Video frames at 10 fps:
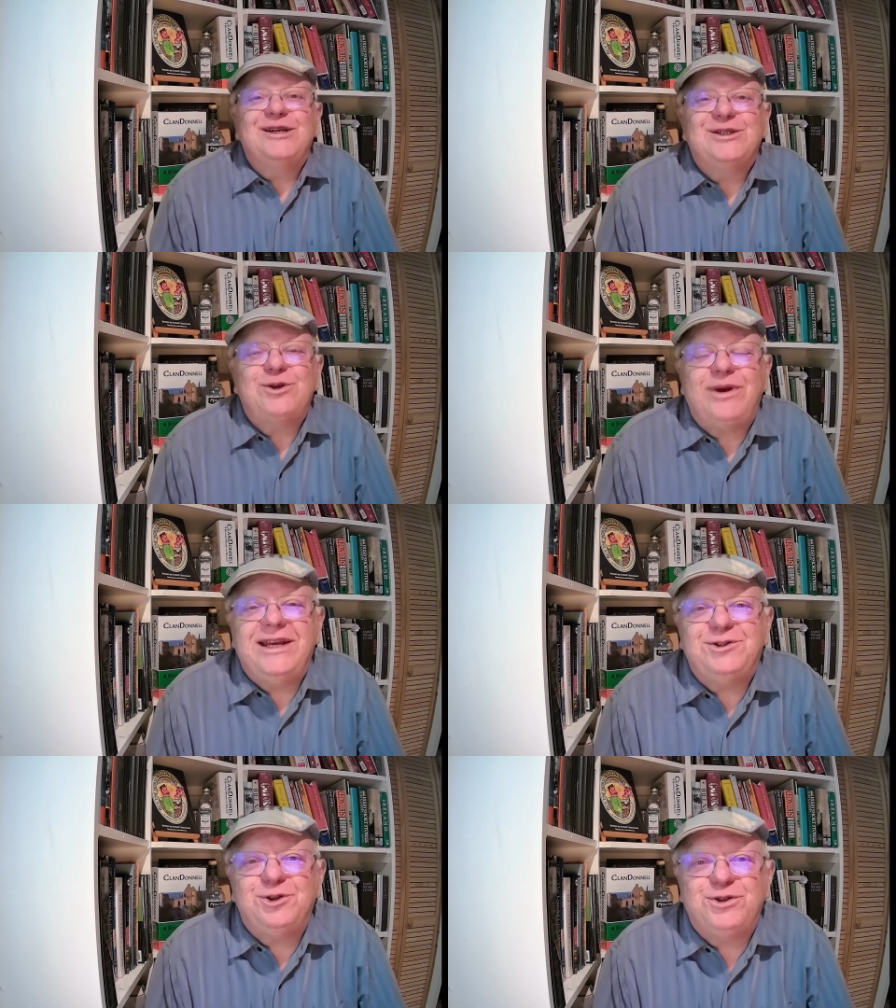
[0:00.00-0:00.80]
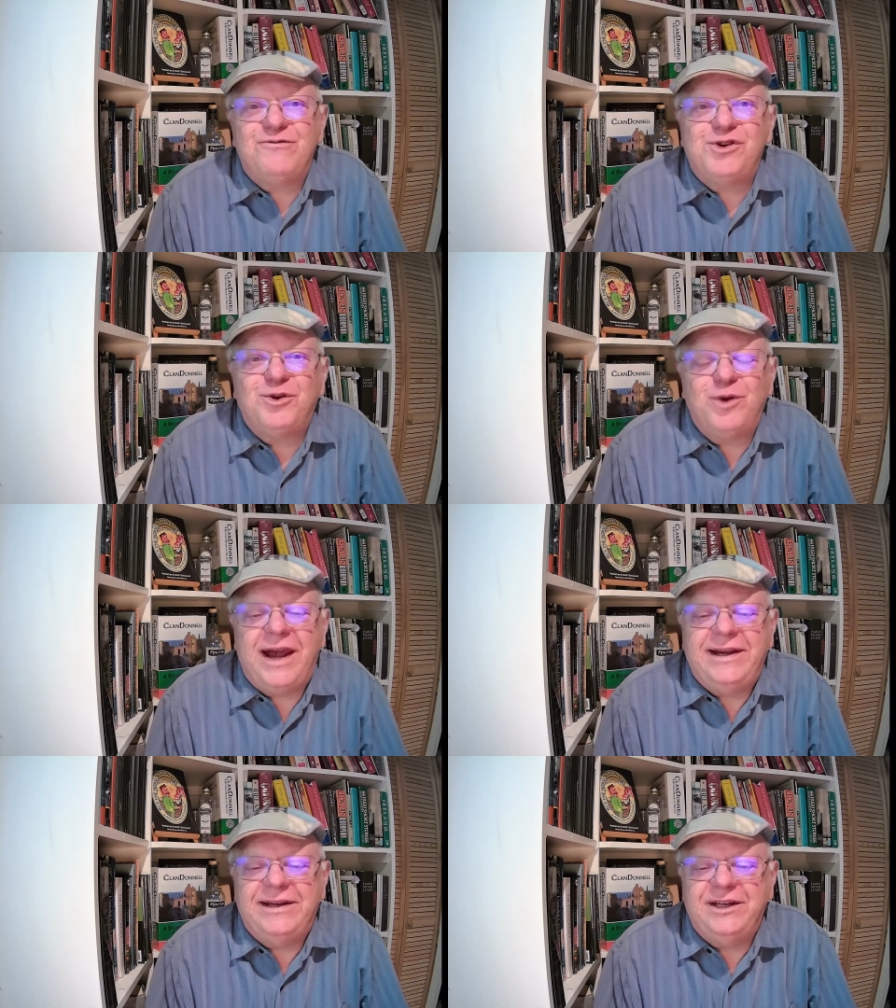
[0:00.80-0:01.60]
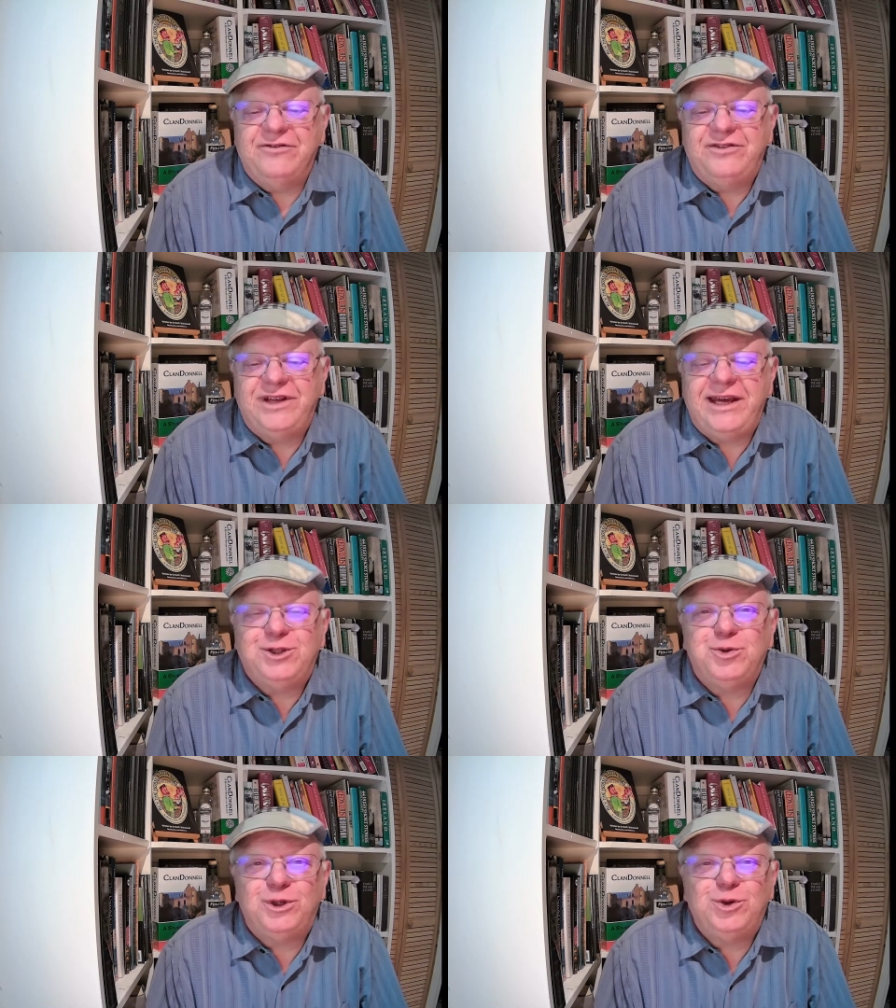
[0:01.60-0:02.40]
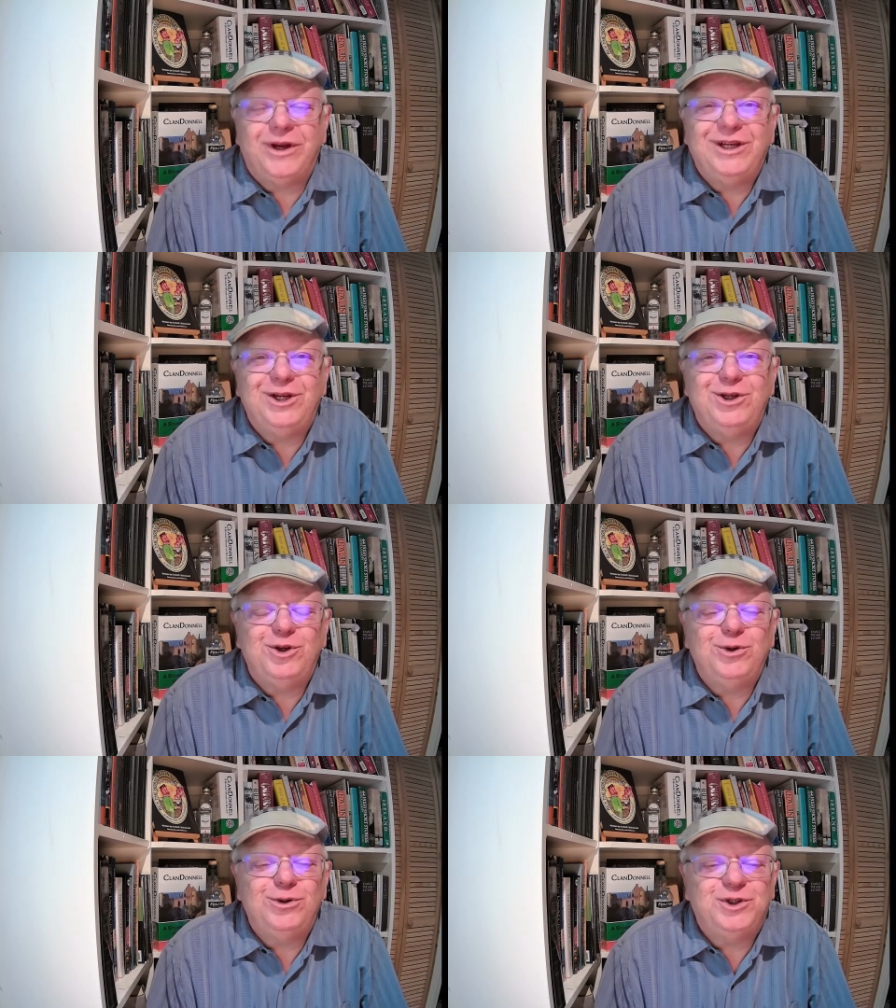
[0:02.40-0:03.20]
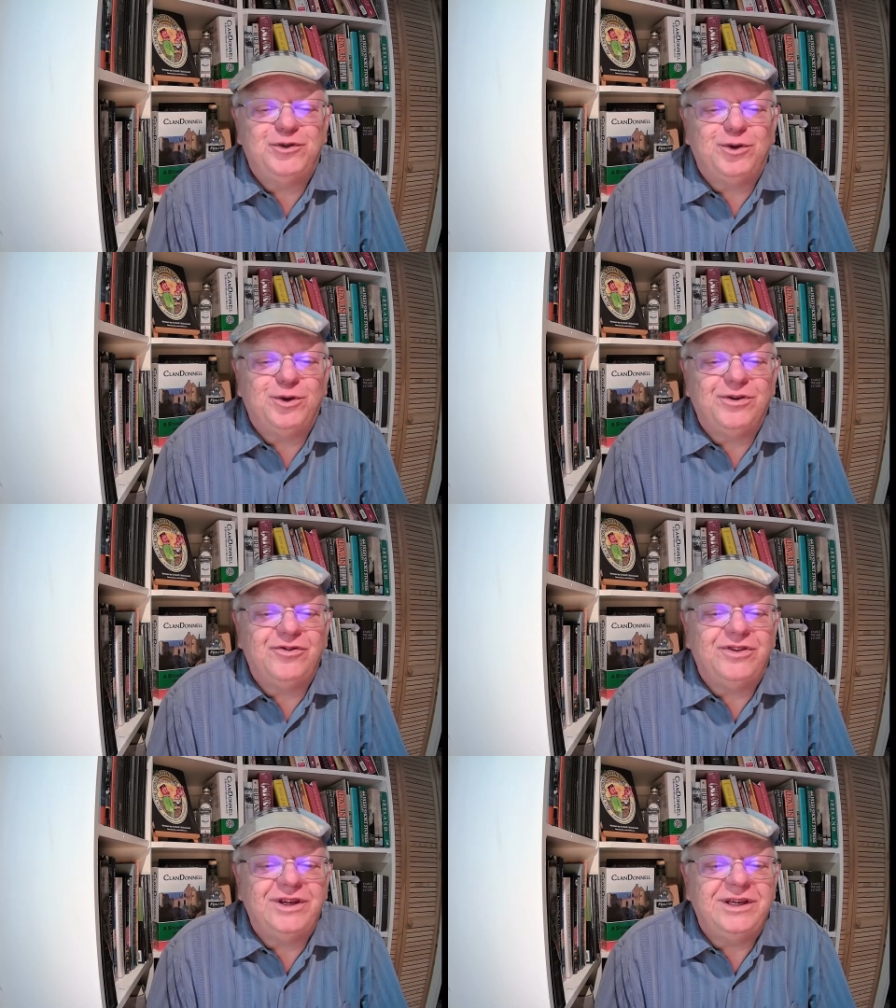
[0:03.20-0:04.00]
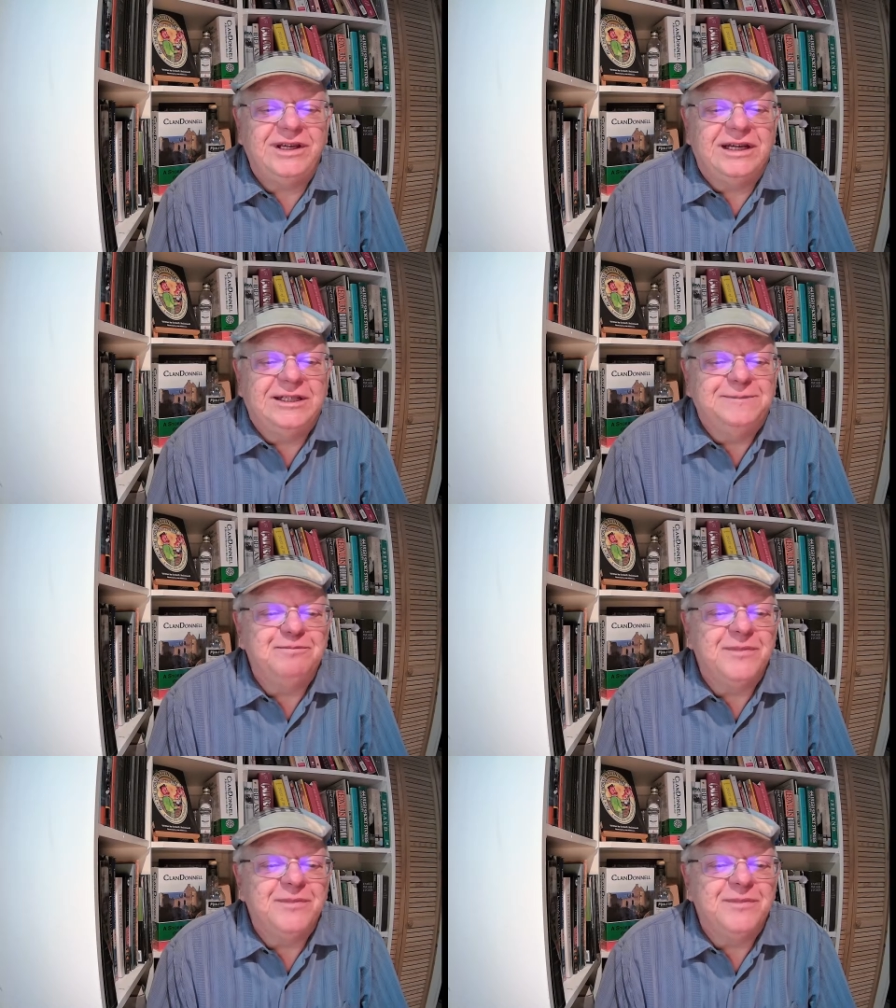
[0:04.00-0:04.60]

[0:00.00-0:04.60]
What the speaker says: So I guess there's a variety of dates which one could use for the